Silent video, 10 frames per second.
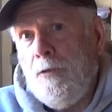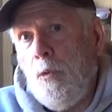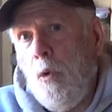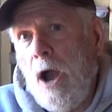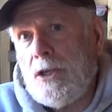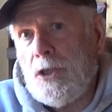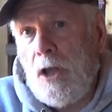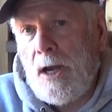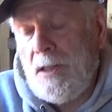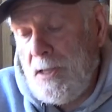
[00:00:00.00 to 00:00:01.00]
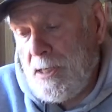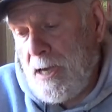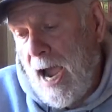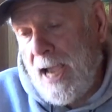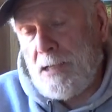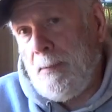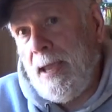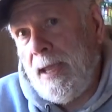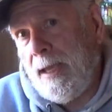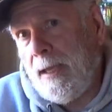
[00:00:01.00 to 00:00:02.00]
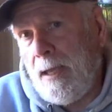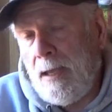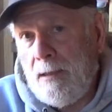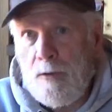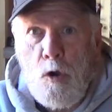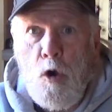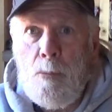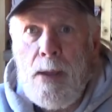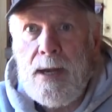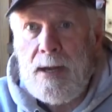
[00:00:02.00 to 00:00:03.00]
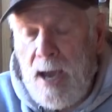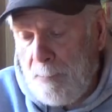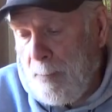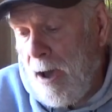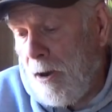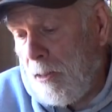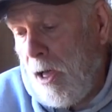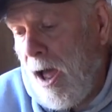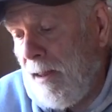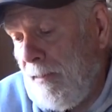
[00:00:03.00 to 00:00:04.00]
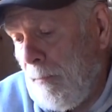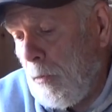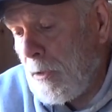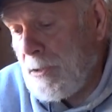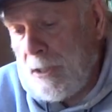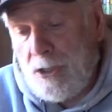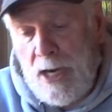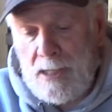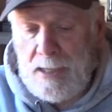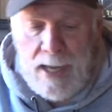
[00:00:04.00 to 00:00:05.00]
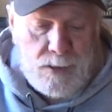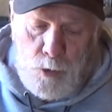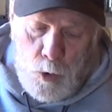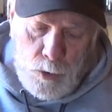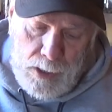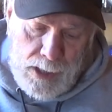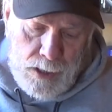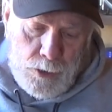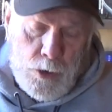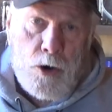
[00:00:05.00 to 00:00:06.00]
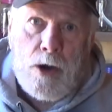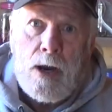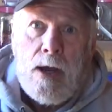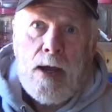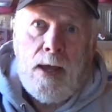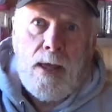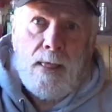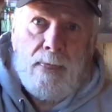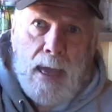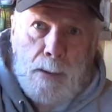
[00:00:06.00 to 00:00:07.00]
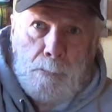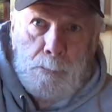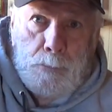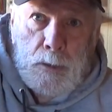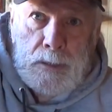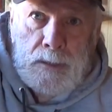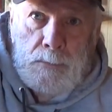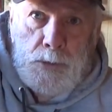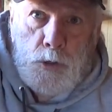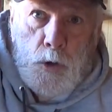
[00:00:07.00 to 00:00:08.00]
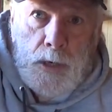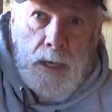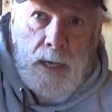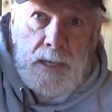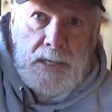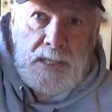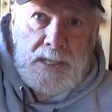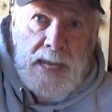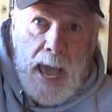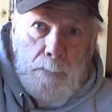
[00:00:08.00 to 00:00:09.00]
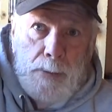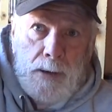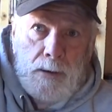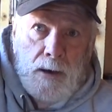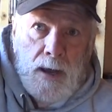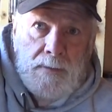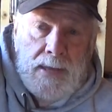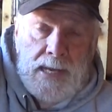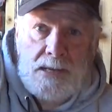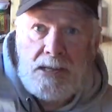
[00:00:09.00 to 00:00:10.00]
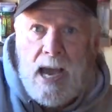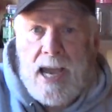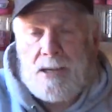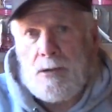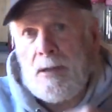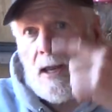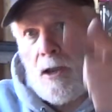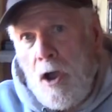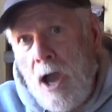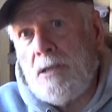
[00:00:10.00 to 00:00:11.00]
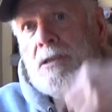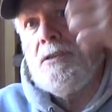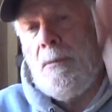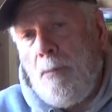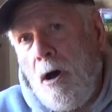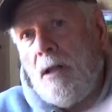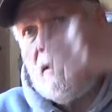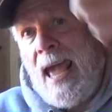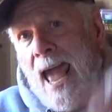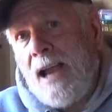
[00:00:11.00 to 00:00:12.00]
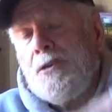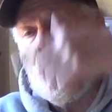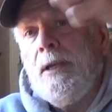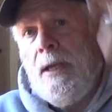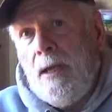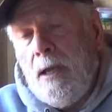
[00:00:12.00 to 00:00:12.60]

you watch a lot of these guys making their homemade gunpowder, a lot of them will suggest, and I totally concur, that put some sort of step on the inside so that it causes the ball to actually